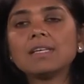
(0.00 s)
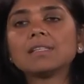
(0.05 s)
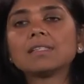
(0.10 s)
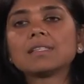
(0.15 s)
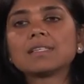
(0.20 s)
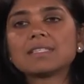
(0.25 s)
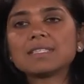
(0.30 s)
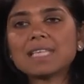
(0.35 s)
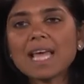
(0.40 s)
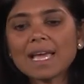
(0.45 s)

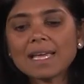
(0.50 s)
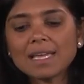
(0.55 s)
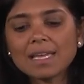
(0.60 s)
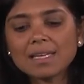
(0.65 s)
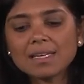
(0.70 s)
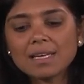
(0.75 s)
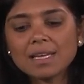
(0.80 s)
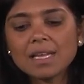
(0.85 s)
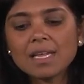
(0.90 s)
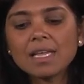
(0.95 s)
The
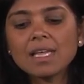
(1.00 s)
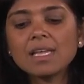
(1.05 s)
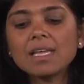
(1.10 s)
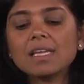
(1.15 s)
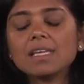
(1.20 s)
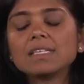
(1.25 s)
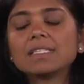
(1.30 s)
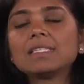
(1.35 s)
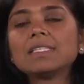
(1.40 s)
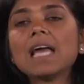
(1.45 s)
second
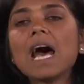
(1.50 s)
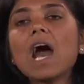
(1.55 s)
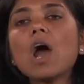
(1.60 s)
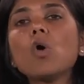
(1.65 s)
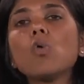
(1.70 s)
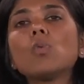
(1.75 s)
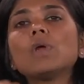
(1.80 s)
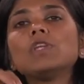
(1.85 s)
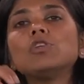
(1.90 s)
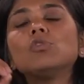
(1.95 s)
is
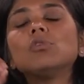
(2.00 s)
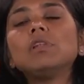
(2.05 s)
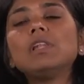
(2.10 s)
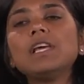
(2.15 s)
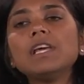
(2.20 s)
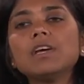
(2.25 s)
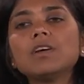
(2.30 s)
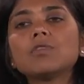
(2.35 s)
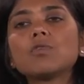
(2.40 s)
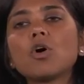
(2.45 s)
now when you
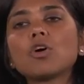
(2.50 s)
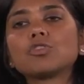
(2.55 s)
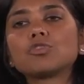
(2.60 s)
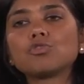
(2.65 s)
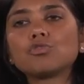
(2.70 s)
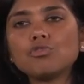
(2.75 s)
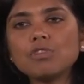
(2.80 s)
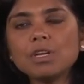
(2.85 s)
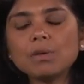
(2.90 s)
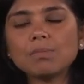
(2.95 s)
layer on
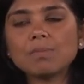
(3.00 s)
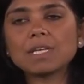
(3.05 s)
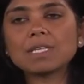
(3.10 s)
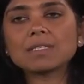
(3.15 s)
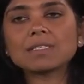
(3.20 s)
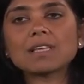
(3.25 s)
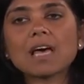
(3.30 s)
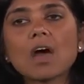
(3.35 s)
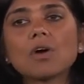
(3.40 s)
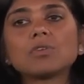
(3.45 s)

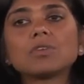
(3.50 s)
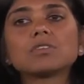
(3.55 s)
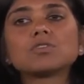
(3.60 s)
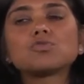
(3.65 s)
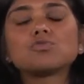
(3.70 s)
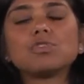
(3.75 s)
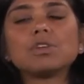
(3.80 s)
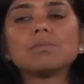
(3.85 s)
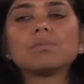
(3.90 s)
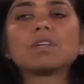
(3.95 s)
treatments, how does
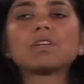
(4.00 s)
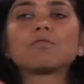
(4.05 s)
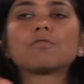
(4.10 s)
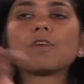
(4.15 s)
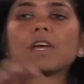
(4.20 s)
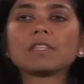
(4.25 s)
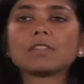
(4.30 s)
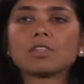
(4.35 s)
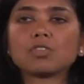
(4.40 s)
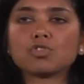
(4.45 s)
treatment
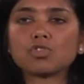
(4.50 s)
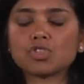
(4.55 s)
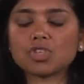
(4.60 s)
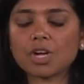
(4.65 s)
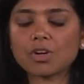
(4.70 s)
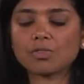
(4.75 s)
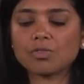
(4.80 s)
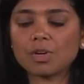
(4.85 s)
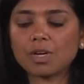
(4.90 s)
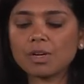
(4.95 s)
affect the
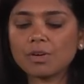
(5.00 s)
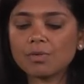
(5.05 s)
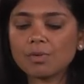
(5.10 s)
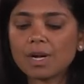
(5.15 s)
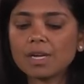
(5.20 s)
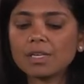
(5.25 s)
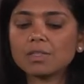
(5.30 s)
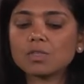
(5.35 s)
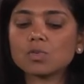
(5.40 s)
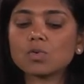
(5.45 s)
trajectory,
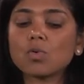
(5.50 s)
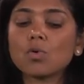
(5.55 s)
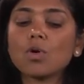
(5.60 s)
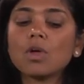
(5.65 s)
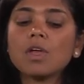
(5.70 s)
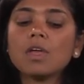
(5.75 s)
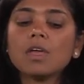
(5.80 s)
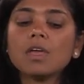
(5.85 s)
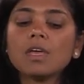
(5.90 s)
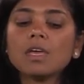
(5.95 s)
right? So
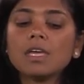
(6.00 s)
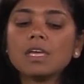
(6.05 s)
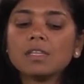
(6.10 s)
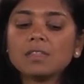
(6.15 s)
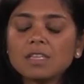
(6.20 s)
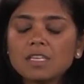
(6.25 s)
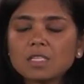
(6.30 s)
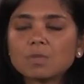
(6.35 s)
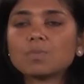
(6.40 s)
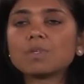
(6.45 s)
in
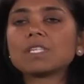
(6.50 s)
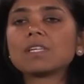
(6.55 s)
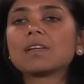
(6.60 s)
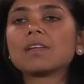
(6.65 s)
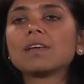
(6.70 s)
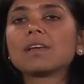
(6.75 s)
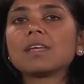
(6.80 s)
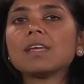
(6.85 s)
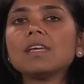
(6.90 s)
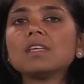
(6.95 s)
this
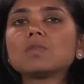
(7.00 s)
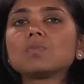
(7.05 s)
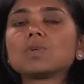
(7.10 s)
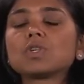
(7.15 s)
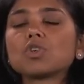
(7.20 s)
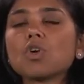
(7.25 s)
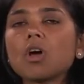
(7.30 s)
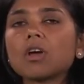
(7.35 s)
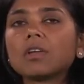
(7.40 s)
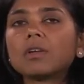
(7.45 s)
particular case, we're
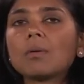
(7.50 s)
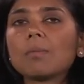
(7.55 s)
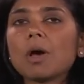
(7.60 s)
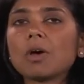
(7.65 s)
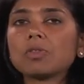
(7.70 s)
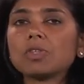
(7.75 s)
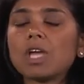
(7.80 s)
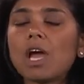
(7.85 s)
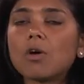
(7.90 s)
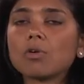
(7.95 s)
talking
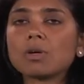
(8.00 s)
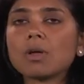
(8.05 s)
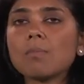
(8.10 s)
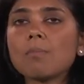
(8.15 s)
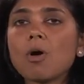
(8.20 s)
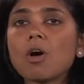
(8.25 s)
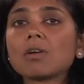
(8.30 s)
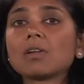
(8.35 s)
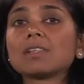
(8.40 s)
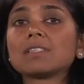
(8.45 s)
about the outcome
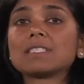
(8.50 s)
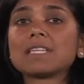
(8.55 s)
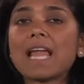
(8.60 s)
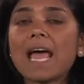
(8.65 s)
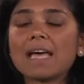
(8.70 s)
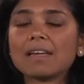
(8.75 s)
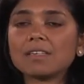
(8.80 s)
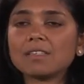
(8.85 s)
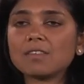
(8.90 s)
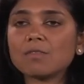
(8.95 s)
model as an
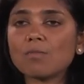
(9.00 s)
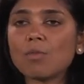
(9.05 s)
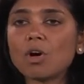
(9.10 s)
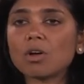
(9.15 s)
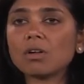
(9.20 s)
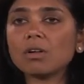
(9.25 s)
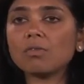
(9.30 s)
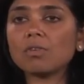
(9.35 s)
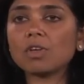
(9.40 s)
additive model